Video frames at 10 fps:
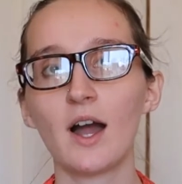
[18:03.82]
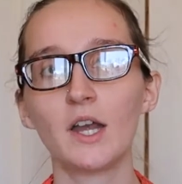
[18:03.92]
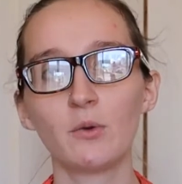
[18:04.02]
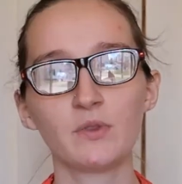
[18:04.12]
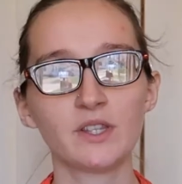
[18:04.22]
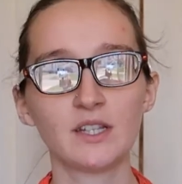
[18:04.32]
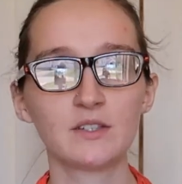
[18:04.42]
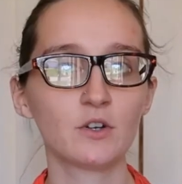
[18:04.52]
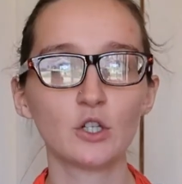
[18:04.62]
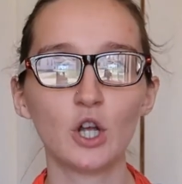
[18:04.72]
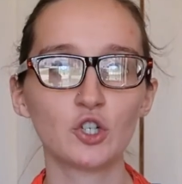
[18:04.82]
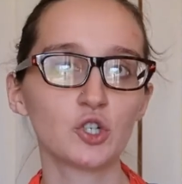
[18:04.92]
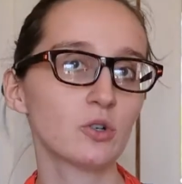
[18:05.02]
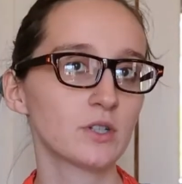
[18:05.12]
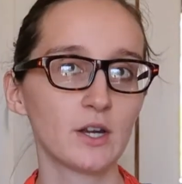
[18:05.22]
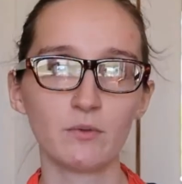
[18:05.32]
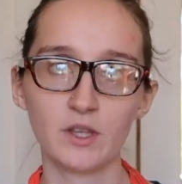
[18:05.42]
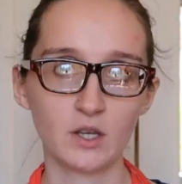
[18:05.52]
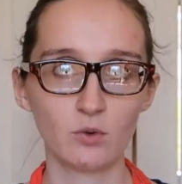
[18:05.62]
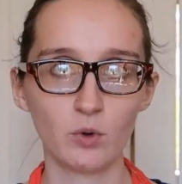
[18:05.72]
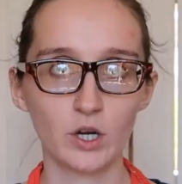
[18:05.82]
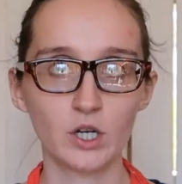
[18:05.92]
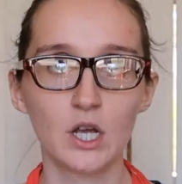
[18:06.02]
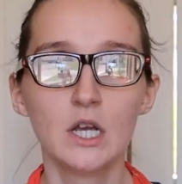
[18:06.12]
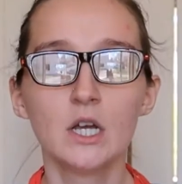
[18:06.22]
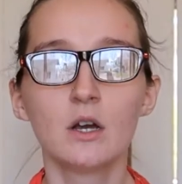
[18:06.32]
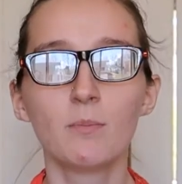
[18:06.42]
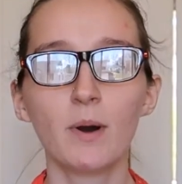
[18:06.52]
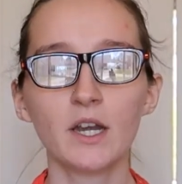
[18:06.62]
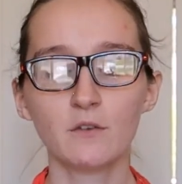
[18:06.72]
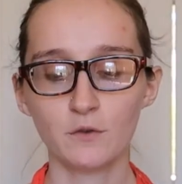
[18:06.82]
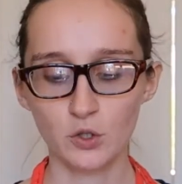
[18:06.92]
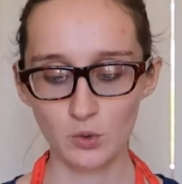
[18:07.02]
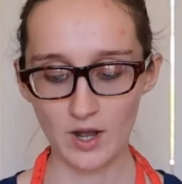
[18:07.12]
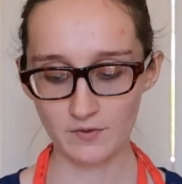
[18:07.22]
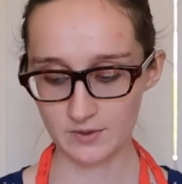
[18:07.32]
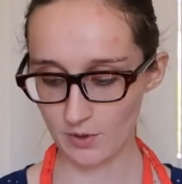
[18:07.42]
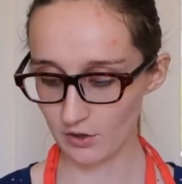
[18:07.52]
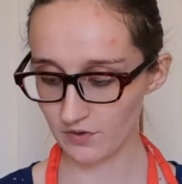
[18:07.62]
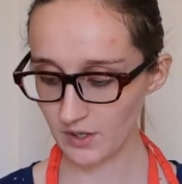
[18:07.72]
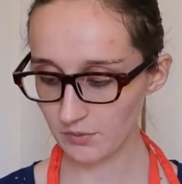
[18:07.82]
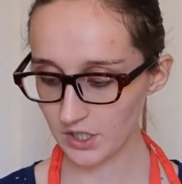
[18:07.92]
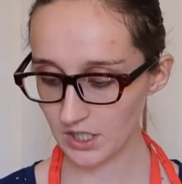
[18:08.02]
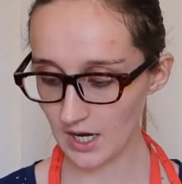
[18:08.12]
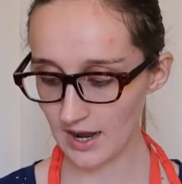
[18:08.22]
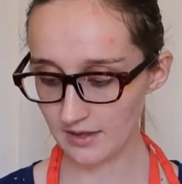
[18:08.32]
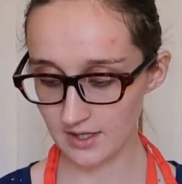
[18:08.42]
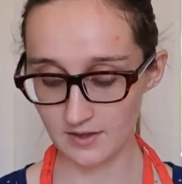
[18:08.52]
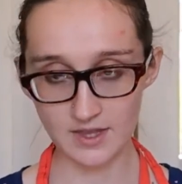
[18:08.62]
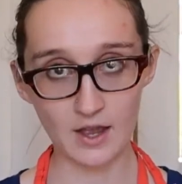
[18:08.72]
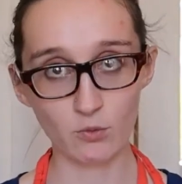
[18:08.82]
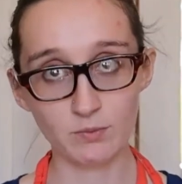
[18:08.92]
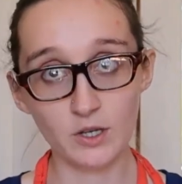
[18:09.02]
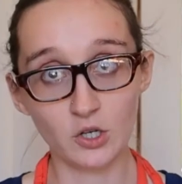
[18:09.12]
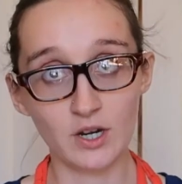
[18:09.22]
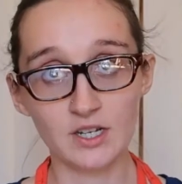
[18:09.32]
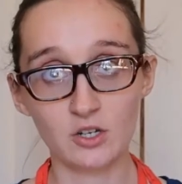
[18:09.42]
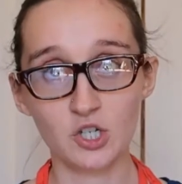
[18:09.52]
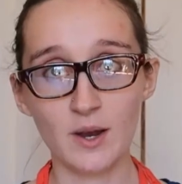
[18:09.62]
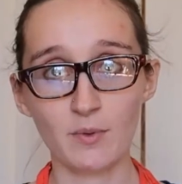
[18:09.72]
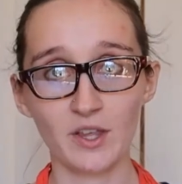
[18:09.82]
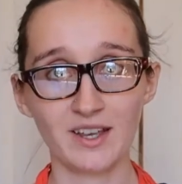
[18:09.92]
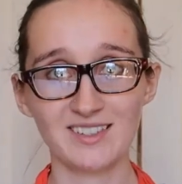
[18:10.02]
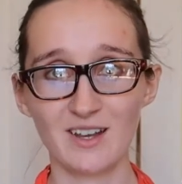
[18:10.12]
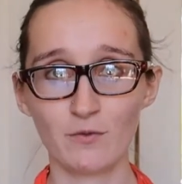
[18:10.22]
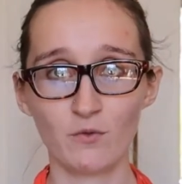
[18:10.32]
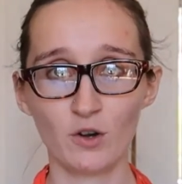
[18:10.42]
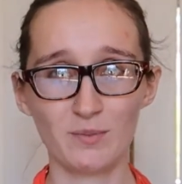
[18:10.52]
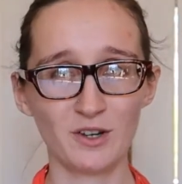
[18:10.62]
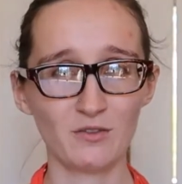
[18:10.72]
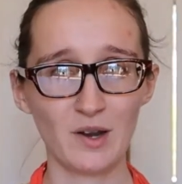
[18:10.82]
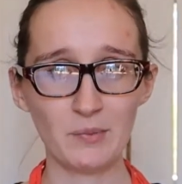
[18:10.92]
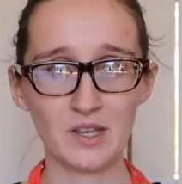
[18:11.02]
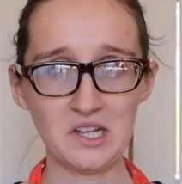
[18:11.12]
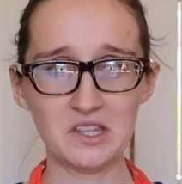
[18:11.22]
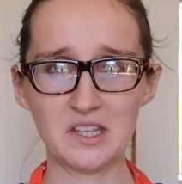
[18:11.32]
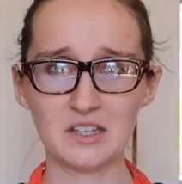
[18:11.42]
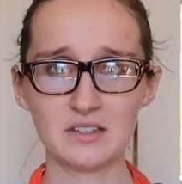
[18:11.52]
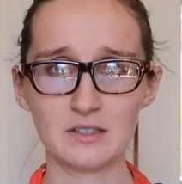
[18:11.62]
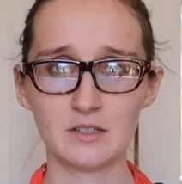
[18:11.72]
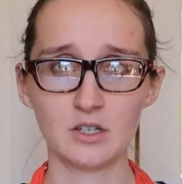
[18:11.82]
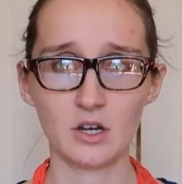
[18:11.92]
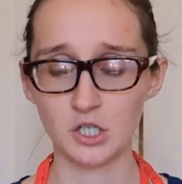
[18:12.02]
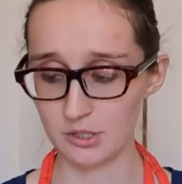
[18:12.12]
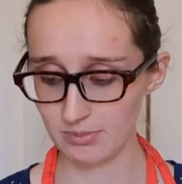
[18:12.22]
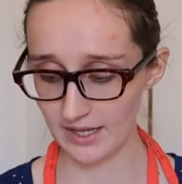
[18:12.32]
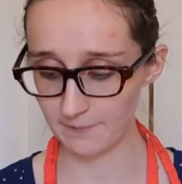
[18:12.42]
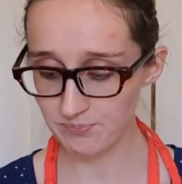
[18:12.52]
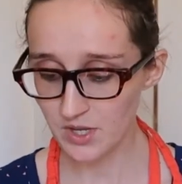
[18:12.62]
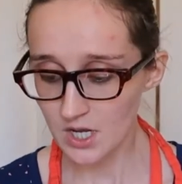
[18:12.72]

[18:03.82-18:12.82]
I don't think that's very logical, and I don't think it would work. But if you have a smaller family, I think that would be a good idea to try. But like I said, for a bigger family, I think it's not a good plan.